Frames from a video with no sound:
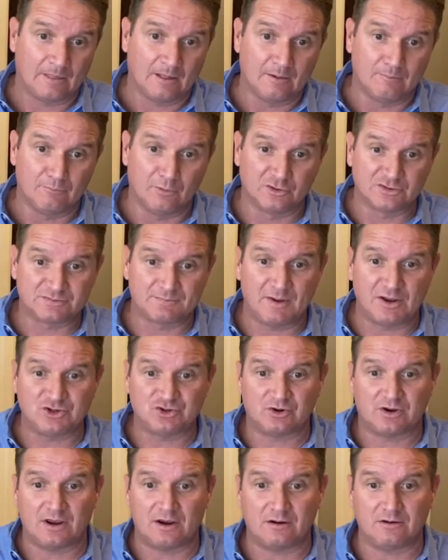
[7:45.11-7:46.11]
Most
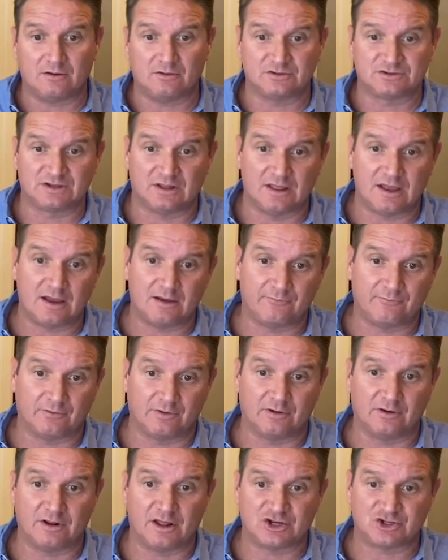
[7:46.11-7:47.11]
major carriers allow for
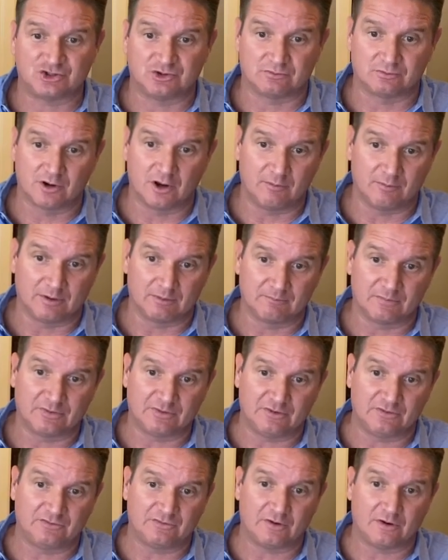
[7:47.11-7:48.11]
international roaming, but
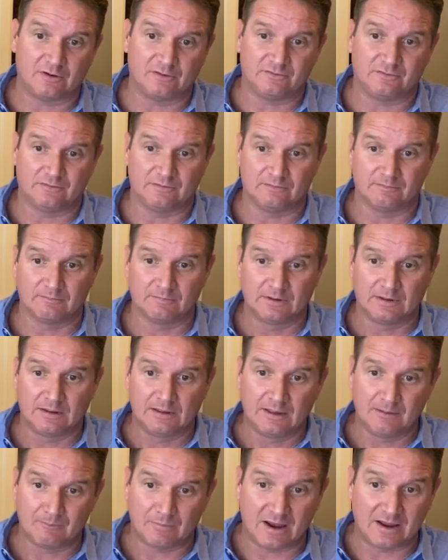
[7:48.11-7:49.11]
they charge you
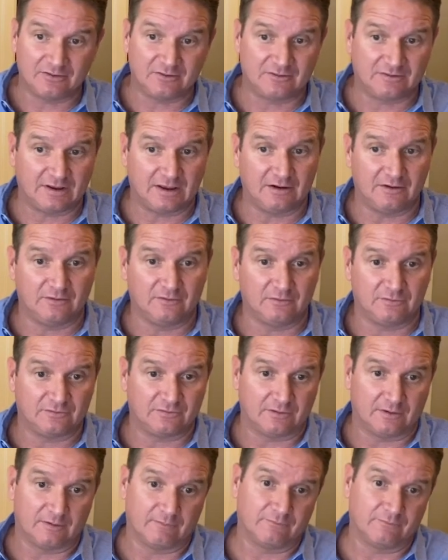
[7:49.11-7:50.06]
by the day to do so.